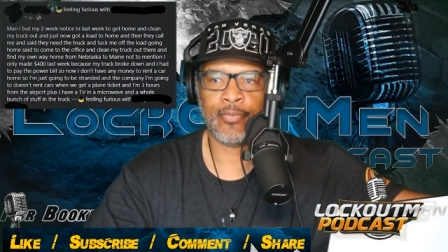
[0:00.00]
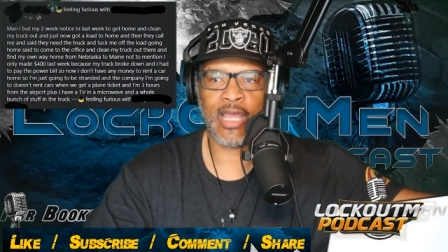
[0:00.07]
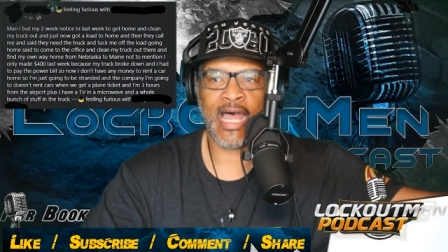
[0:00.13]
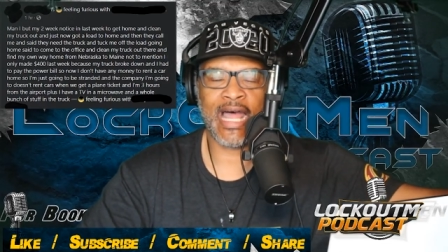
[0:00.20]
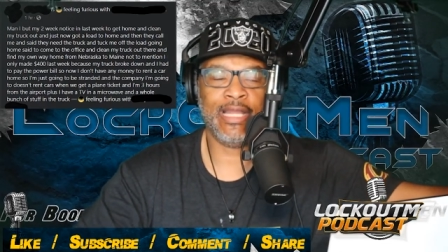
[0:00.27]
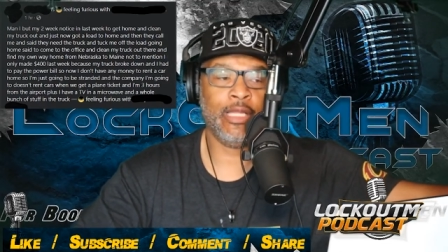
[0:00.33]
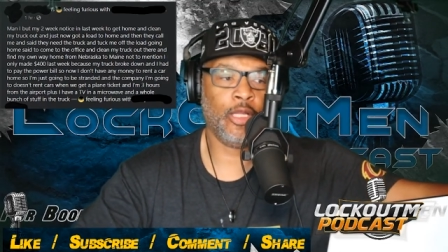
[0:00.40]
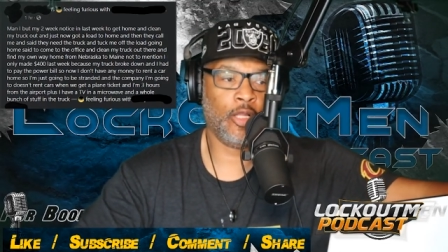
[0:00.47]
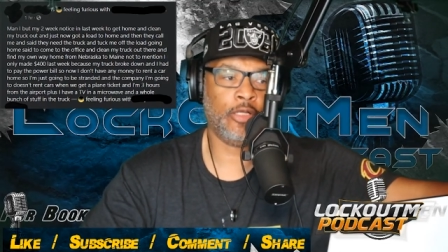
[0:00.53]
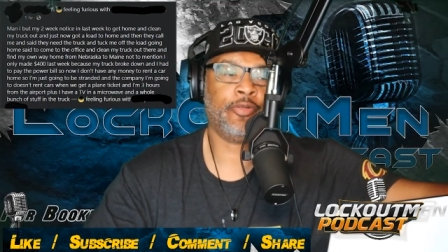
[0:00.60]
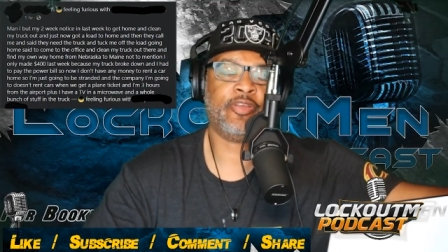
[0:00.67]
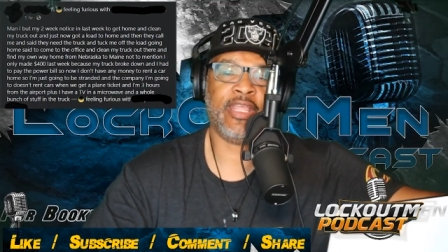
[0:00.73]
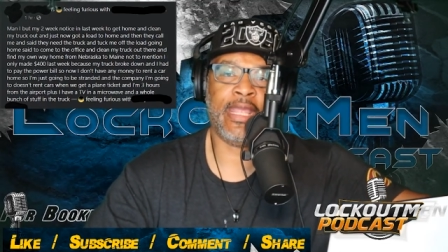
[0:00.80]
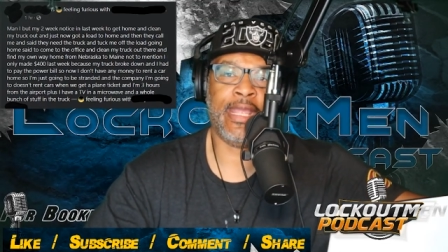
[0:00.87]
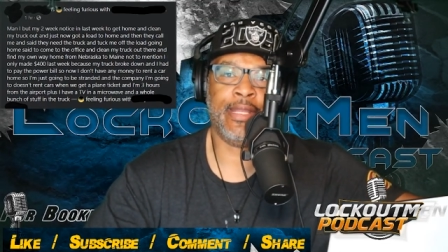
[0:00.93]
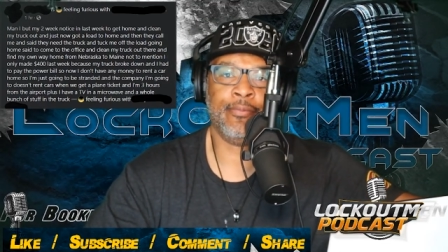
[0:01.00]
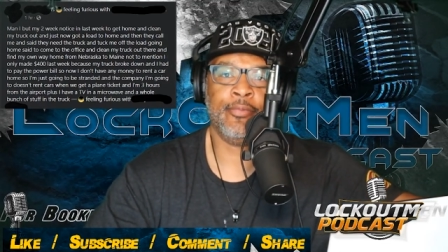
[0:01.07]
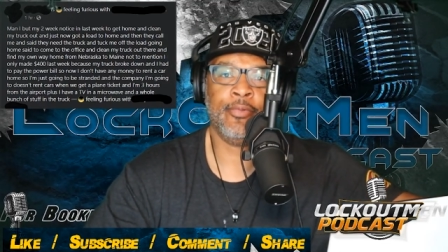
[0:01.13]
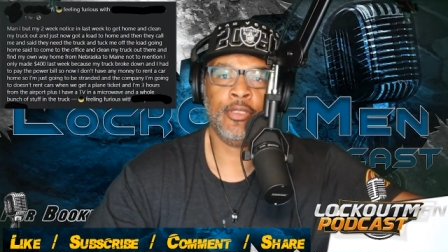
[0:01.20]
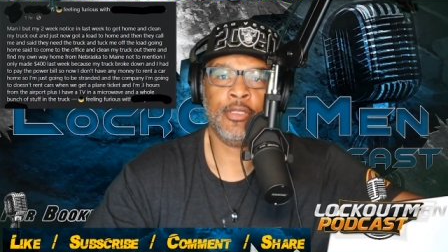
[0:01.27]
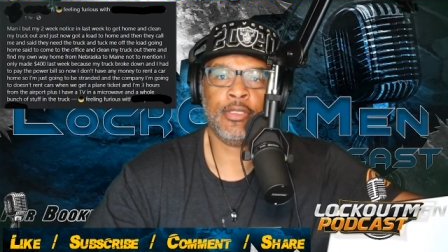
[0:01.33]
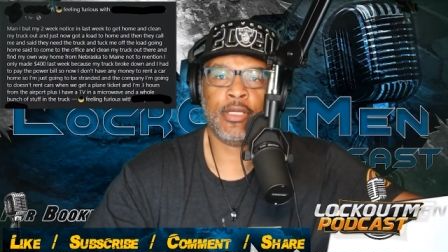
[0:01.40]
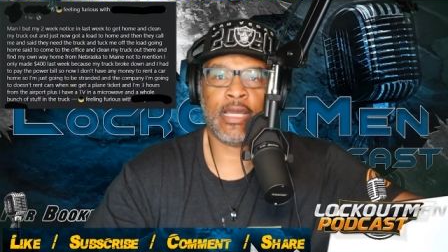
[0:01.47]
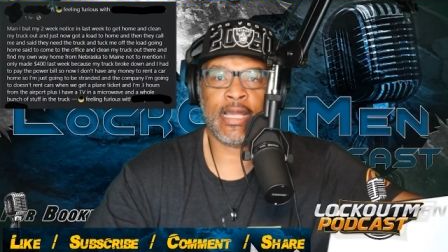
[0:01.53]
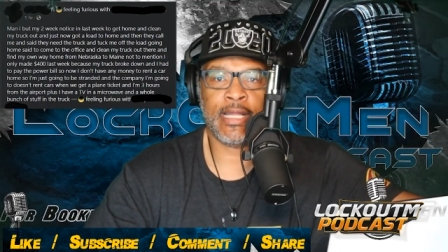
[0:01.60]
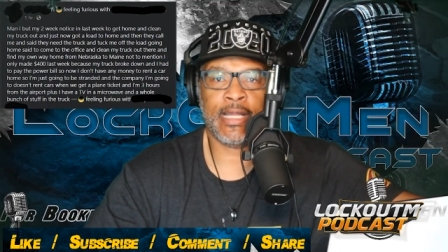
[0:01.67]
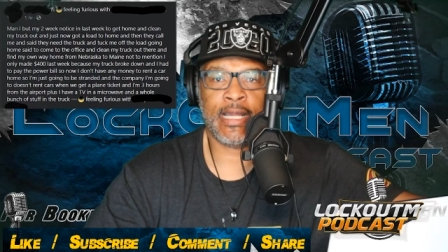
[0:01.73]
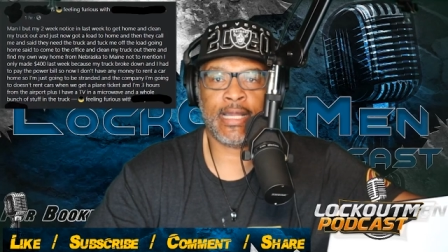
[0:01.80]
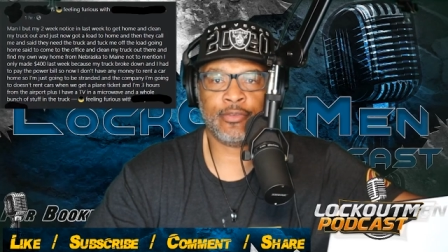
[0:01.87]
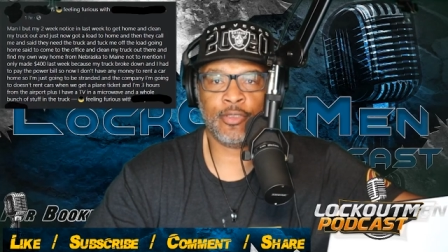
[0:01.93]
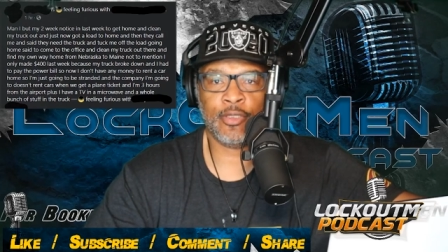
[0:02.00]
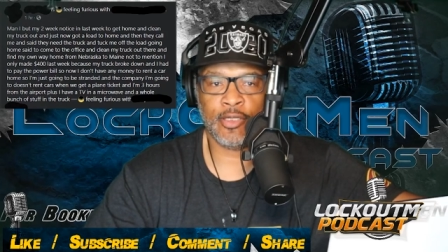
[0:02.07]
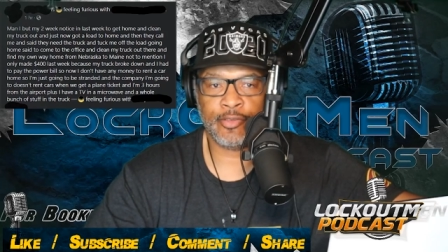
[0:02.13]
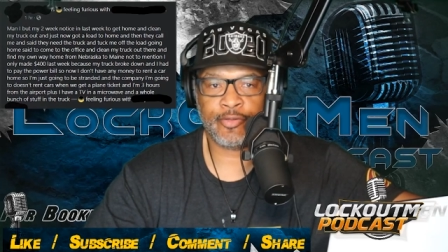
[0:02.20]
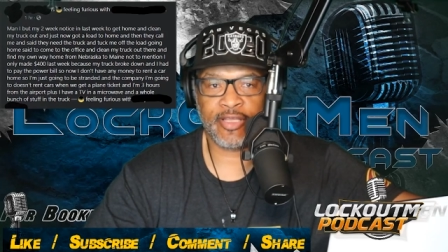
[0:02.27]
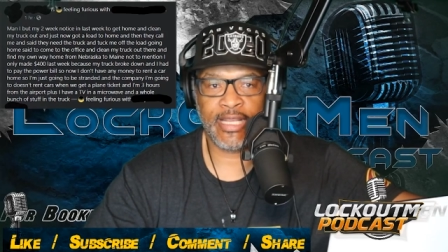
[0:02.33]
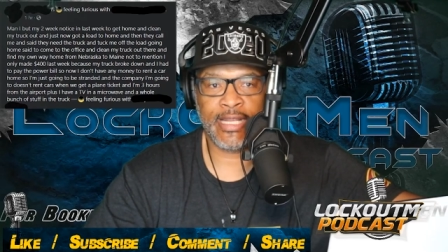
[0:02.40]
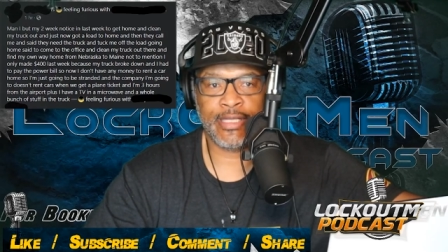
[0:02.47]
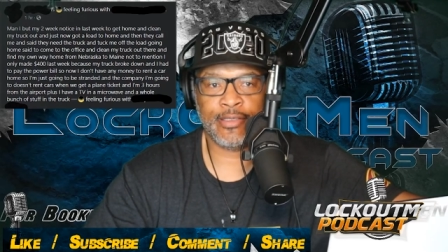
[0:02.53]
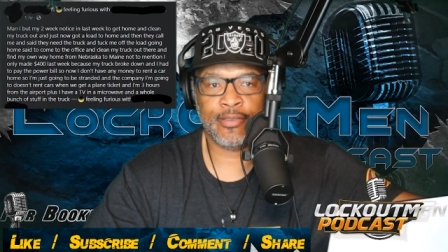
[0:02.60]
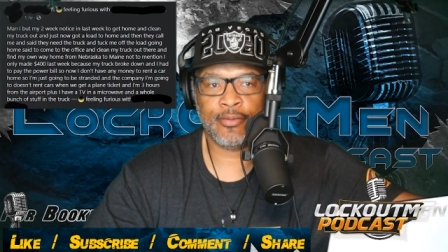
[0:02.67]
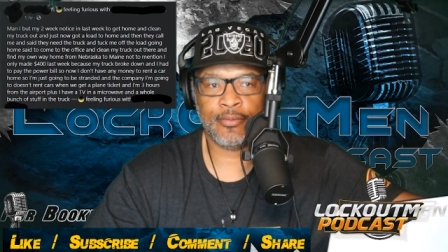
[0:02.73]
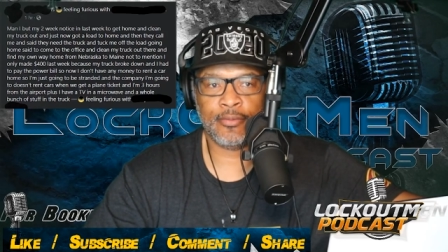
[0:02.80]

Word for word: I learned that. I, I learned that,